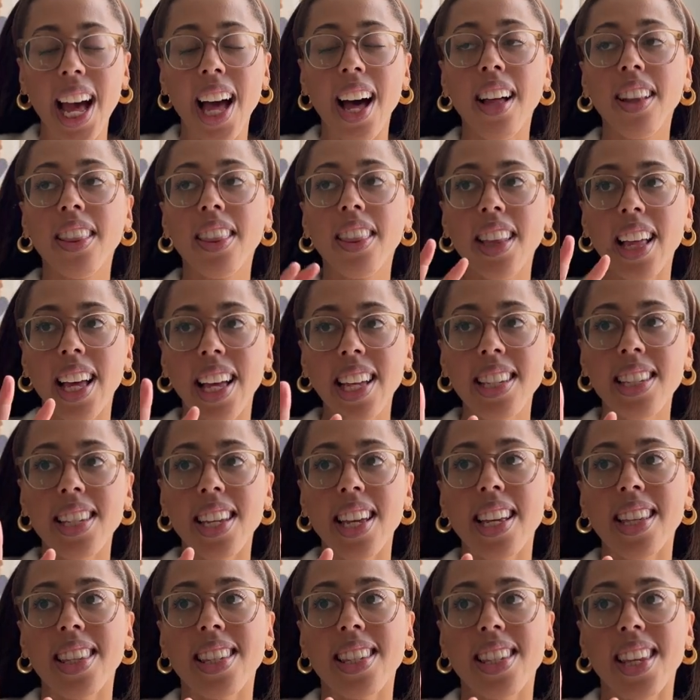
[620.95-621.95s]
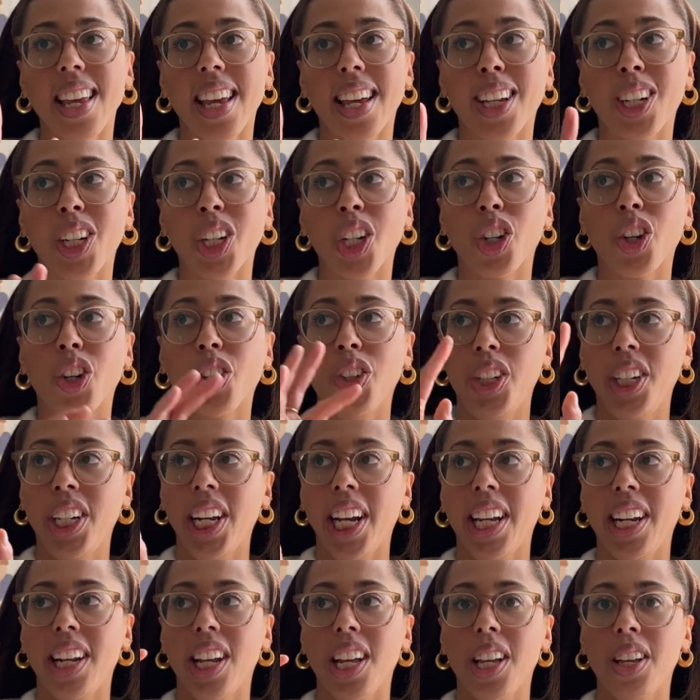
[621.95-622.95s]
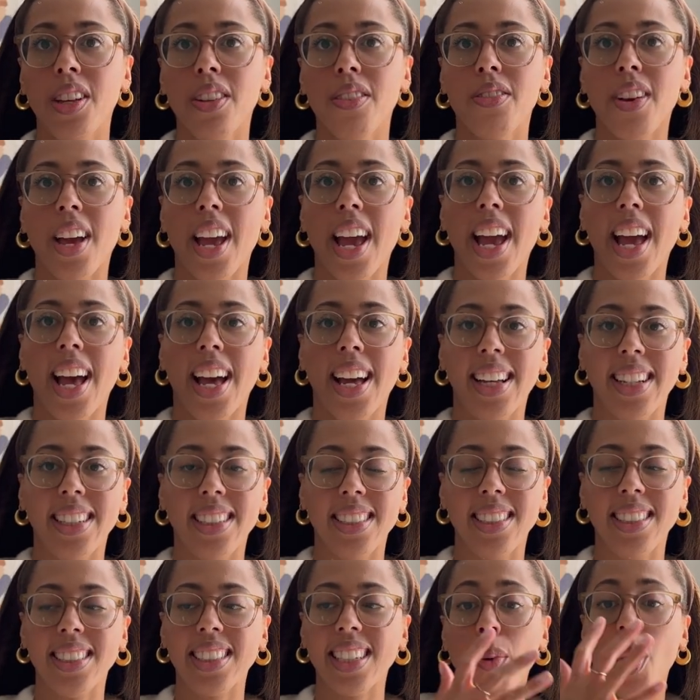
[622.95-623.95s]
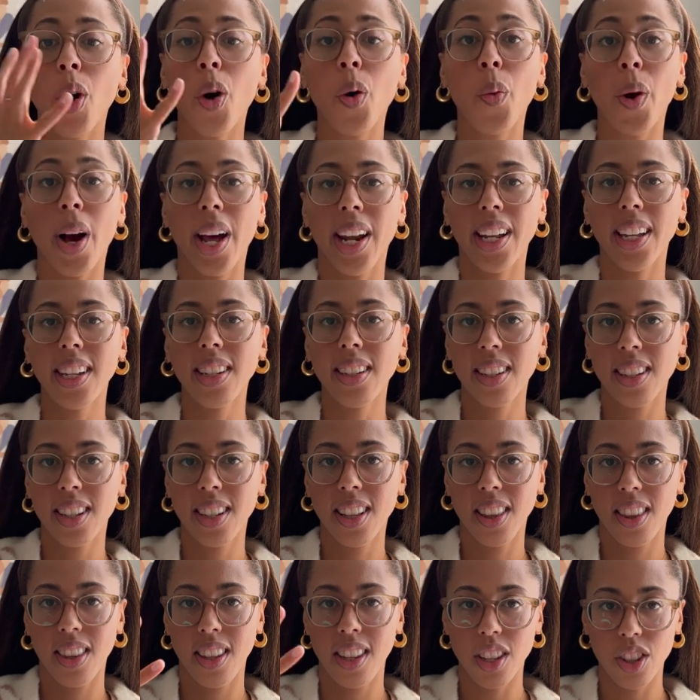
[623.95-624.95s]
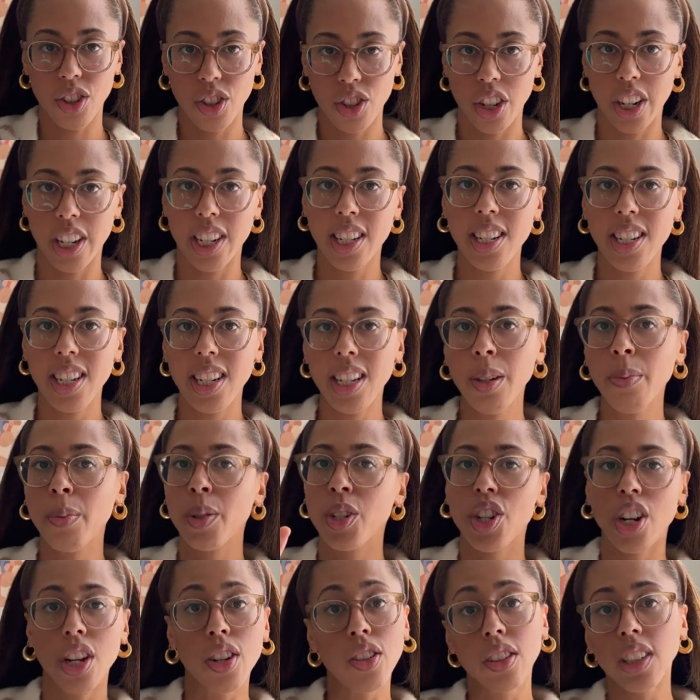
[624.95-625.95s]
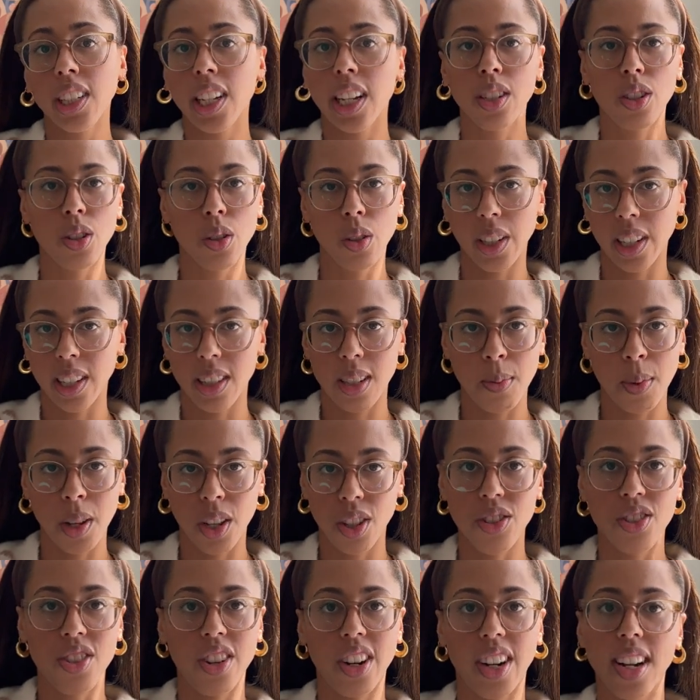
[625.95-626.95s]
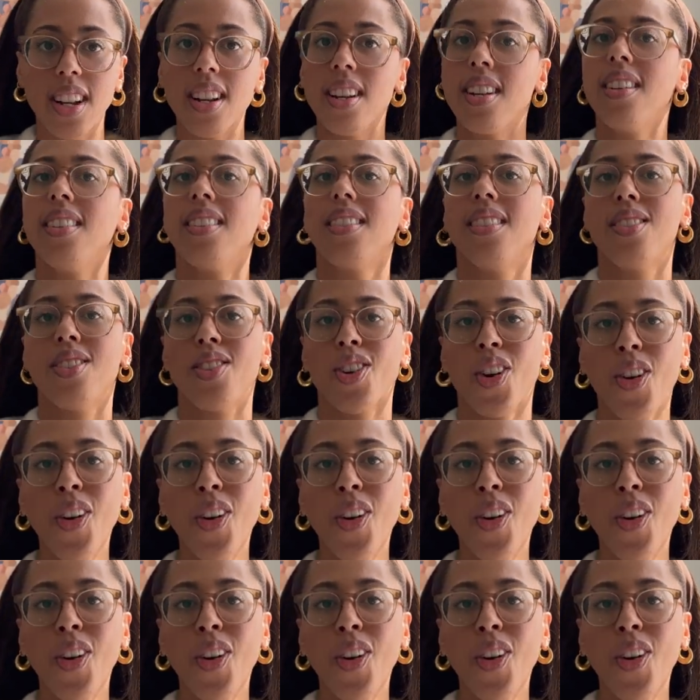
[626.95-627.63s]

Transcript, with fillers: unless it's like creative and poetic, the uncertainty, but generally I don't like to be uncertain. So,